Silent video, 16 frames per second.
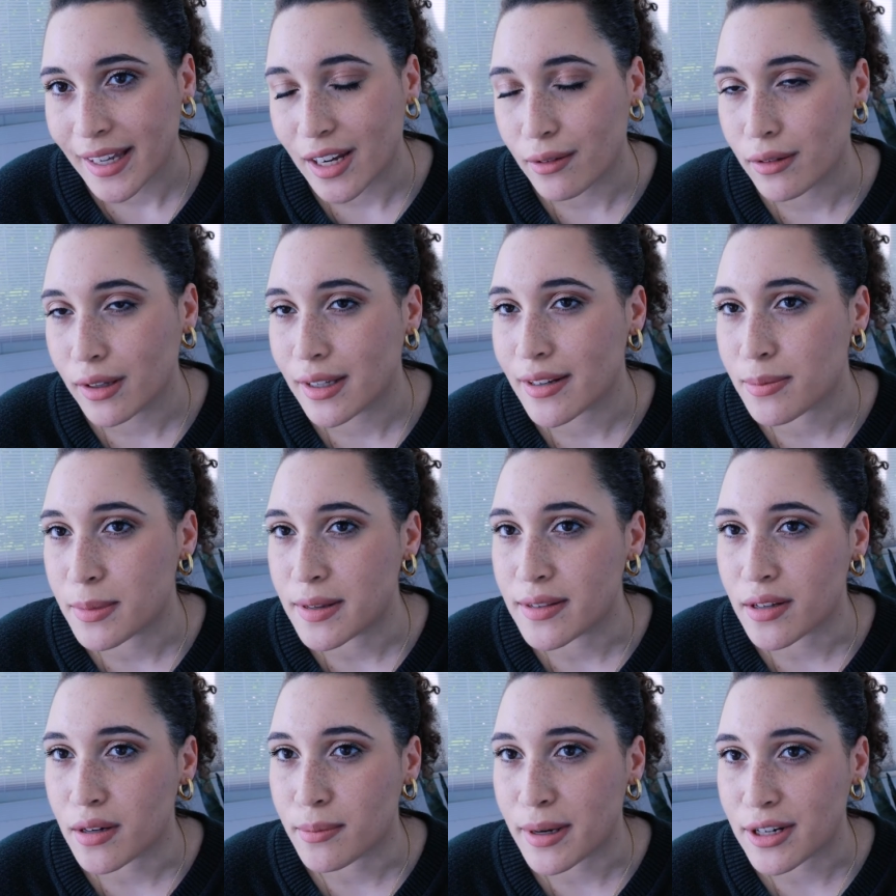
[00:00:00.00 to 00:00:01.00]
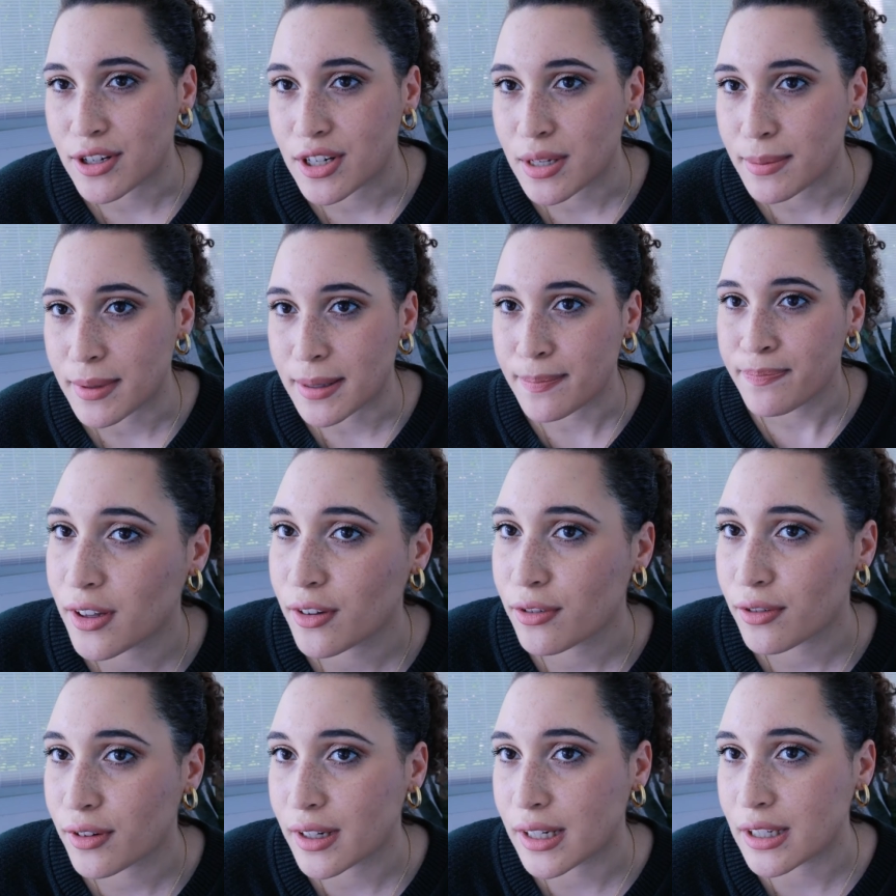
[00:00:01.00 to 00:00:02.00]
It really does mean so much to me. Feel
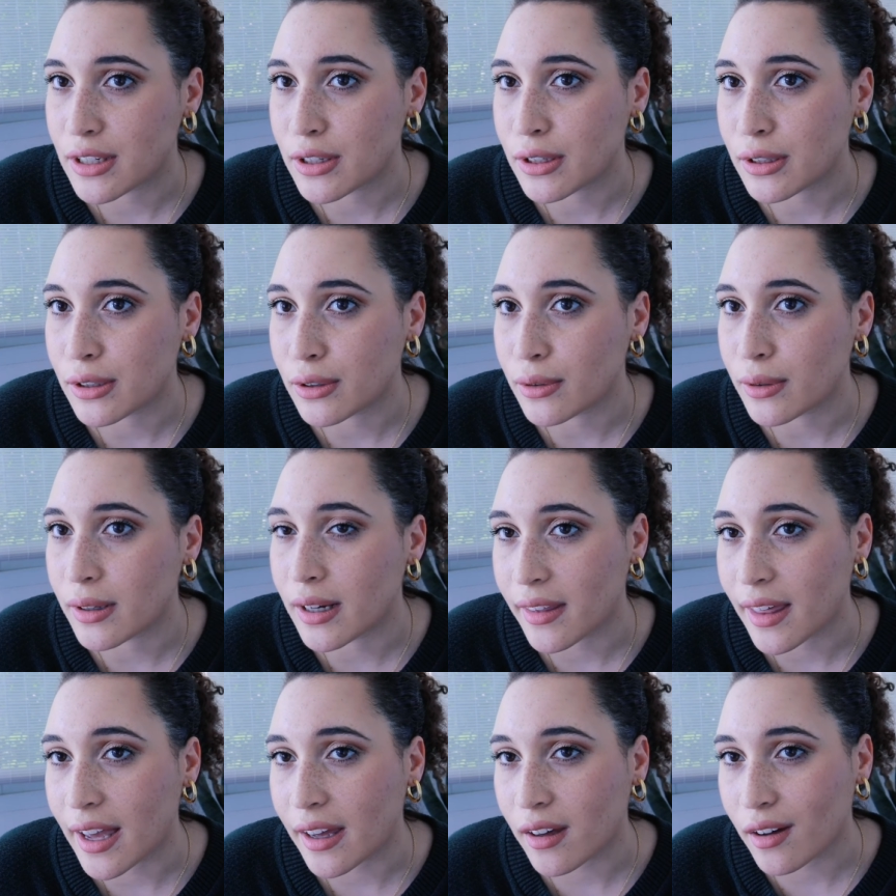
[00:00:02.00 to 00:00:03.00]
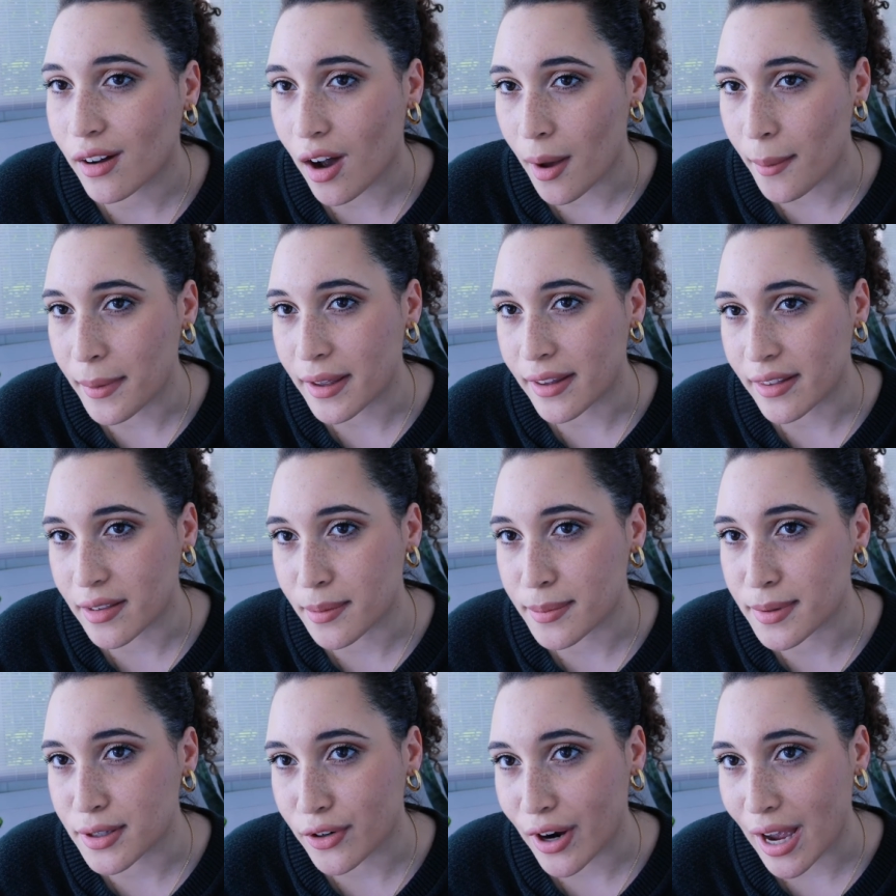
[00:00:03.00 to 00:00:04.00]
free to like, comment, and
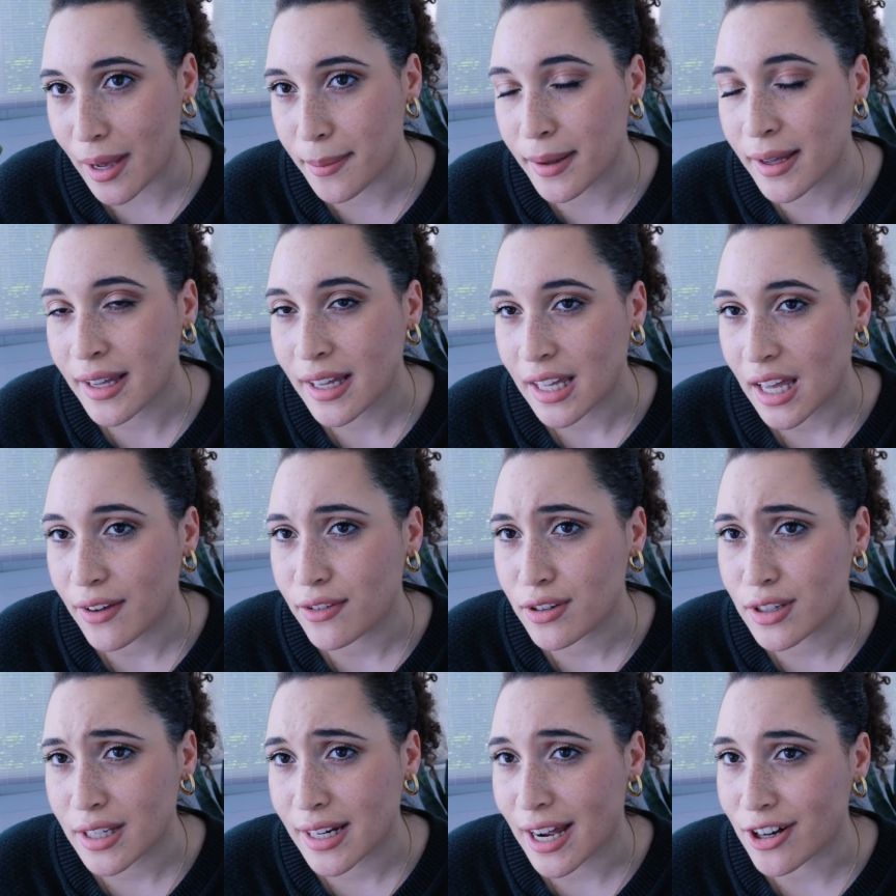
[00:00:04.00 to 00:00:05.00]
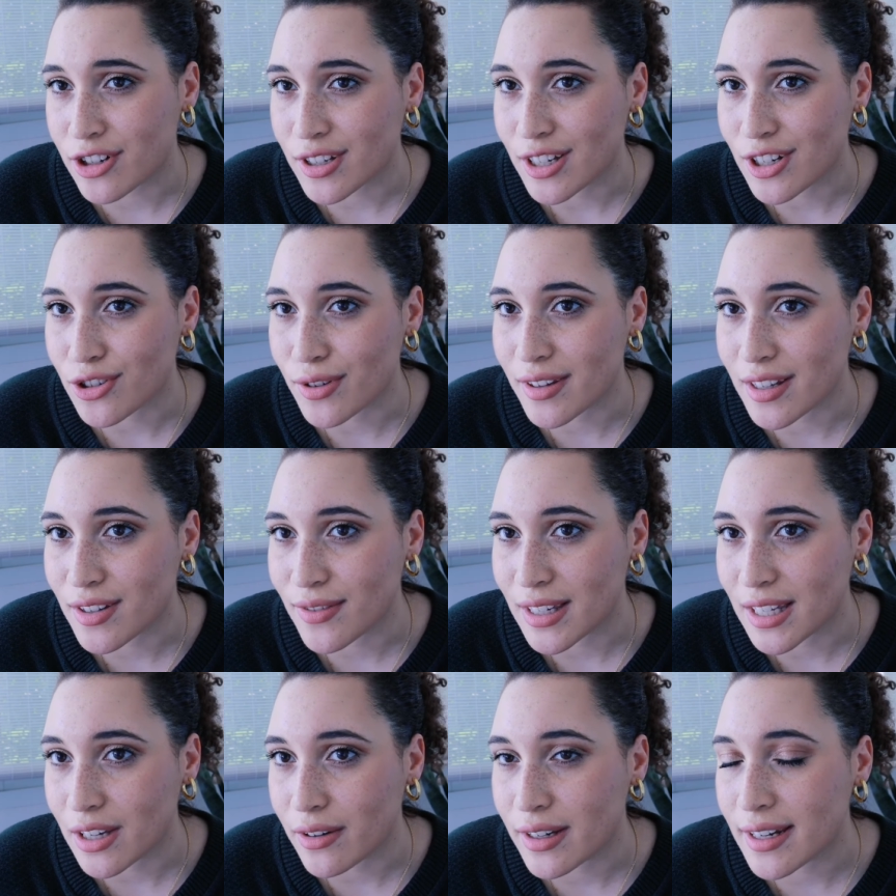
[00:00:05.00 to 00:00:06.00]
subscribe if you did actually enjoy this
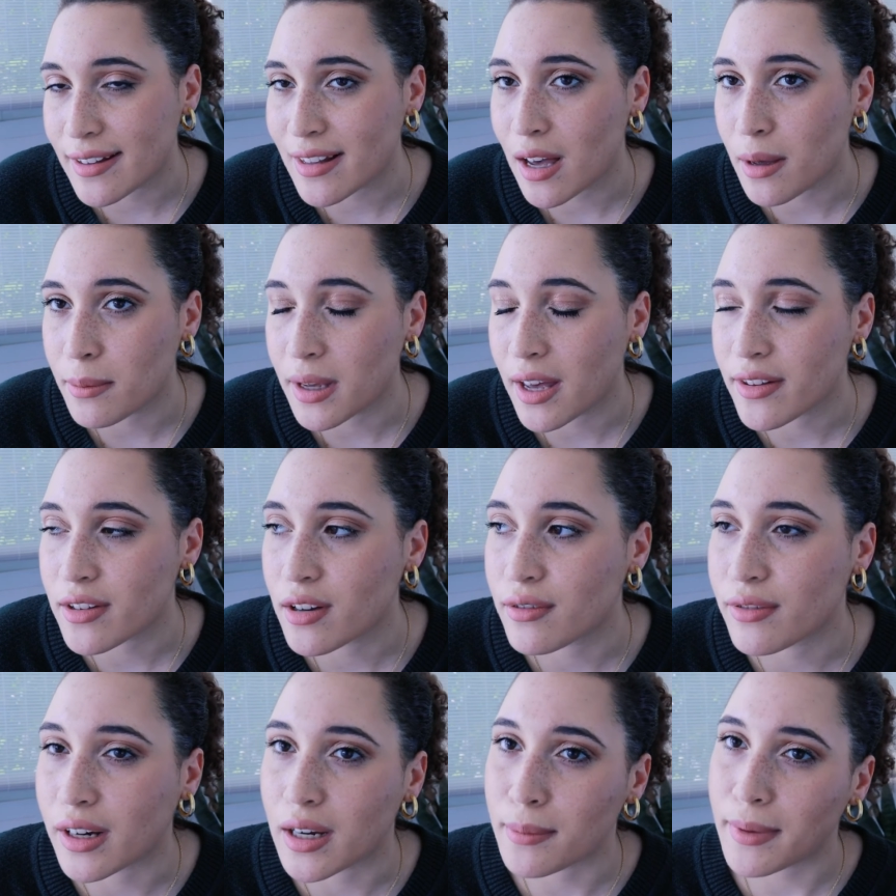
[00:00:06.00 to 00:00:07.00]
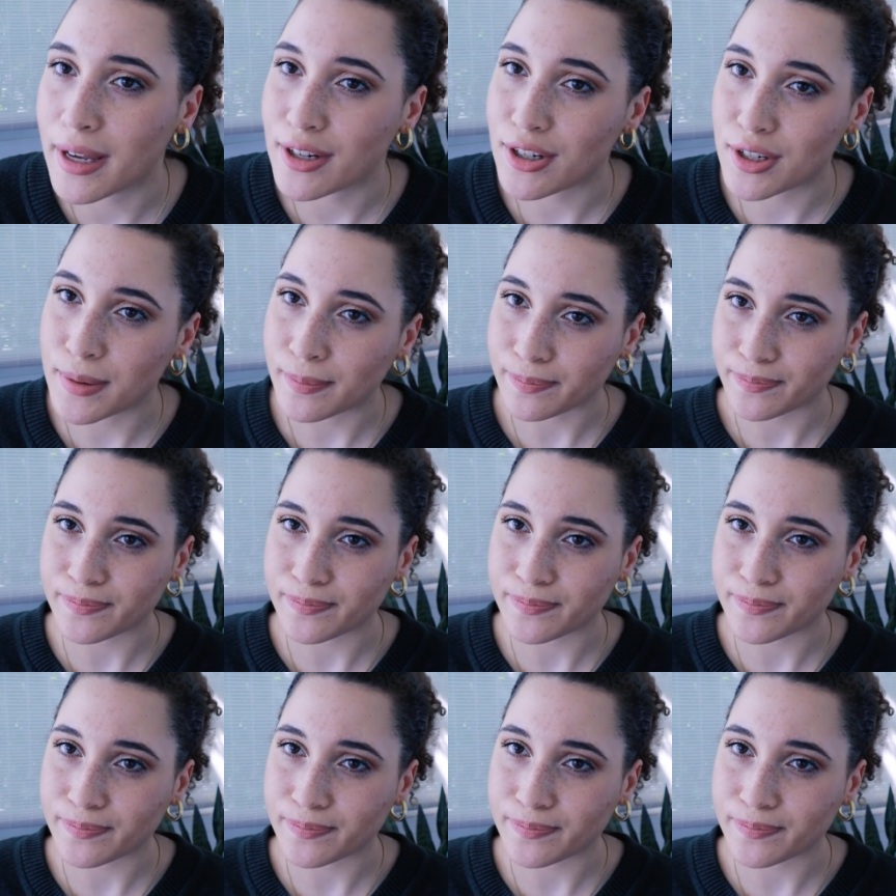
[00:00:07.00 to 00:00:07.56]
video. It does help me out so very much.